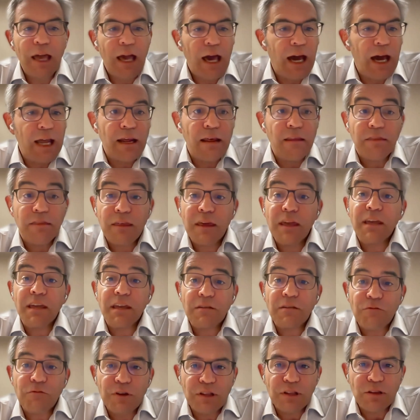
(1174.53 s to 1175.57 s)
And I think
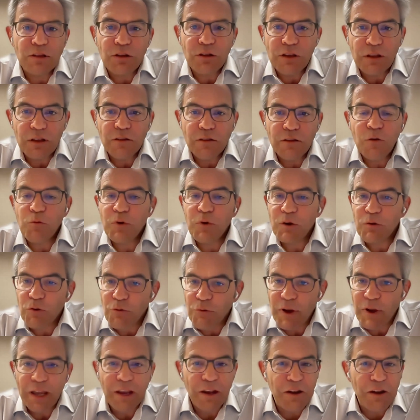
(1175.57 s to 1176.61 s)
if we did, we will
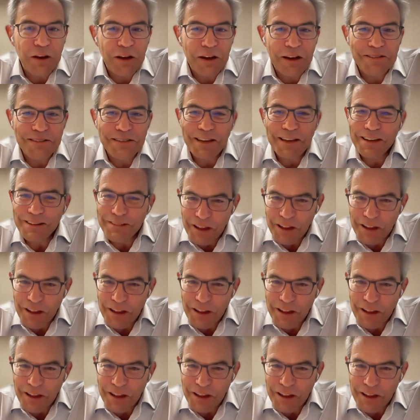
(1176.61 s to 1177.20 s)
recognize